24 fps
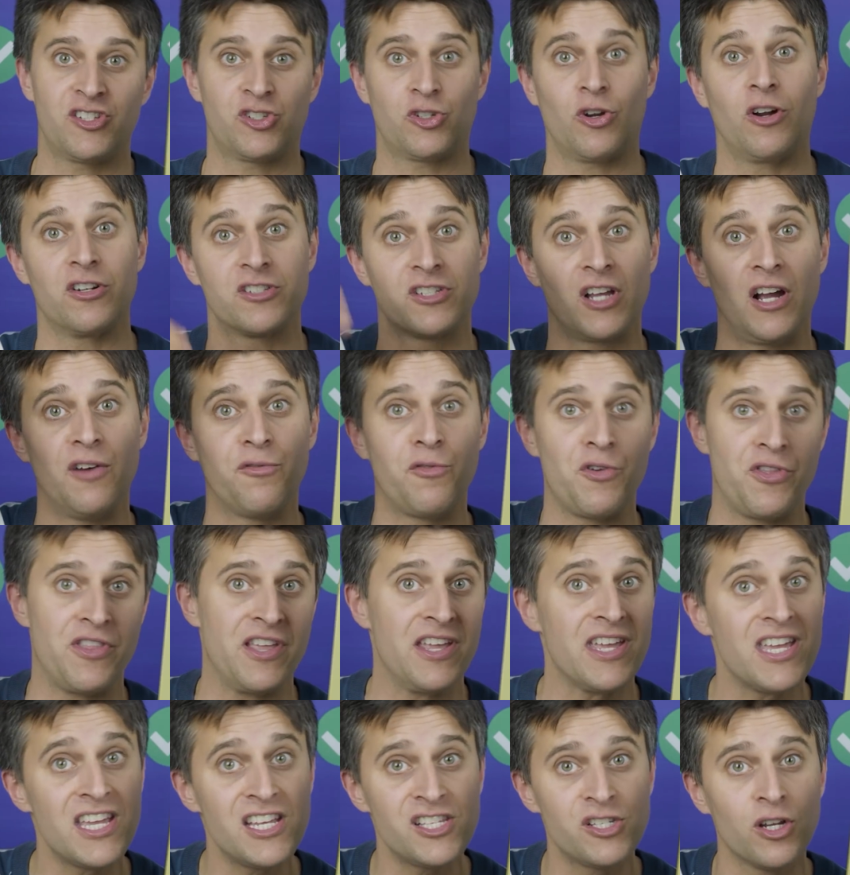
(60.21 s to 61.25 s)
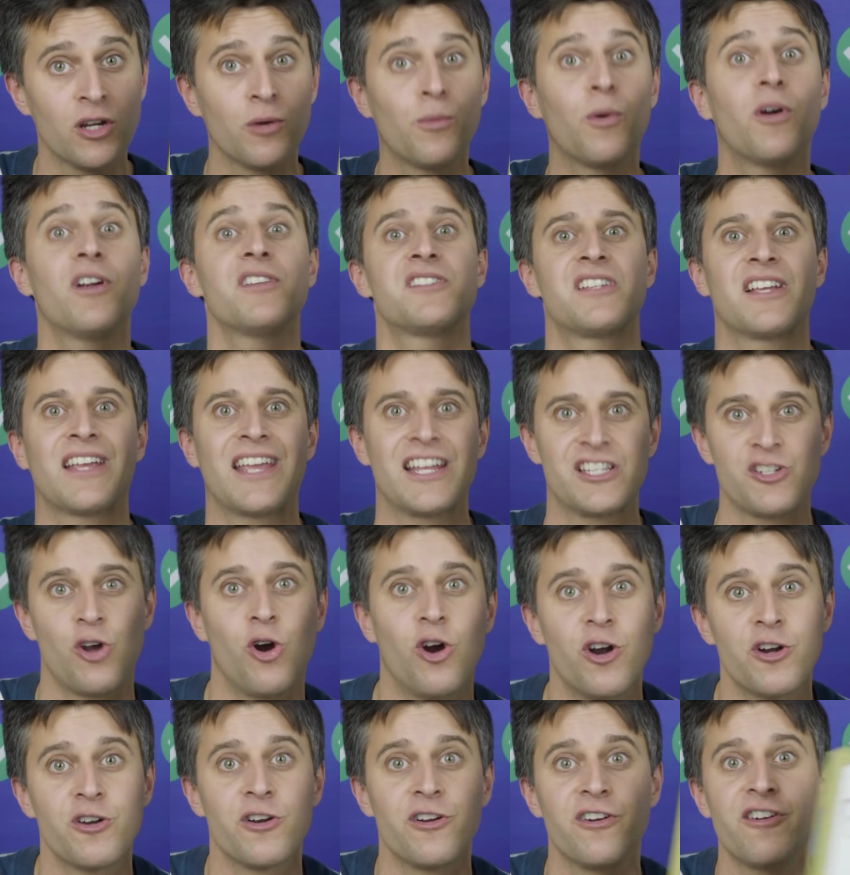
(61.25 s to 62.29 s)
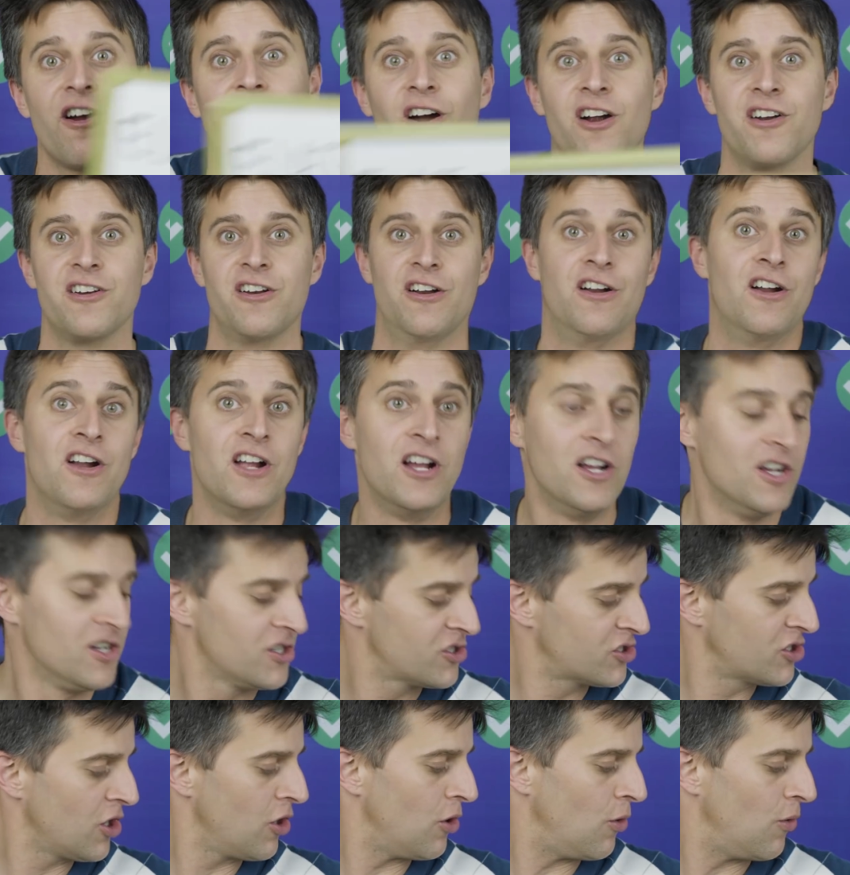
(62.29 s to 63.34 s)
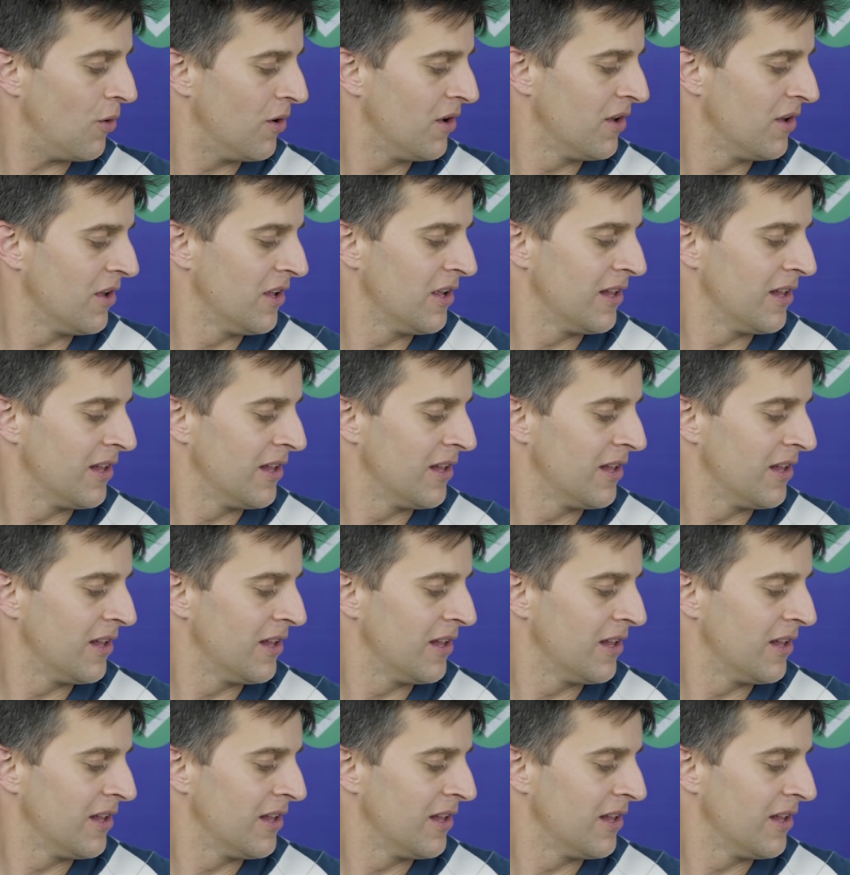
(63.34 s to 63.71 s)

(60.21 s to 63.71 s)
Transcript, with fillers: It starts off with the easier words and gets harder and harder. So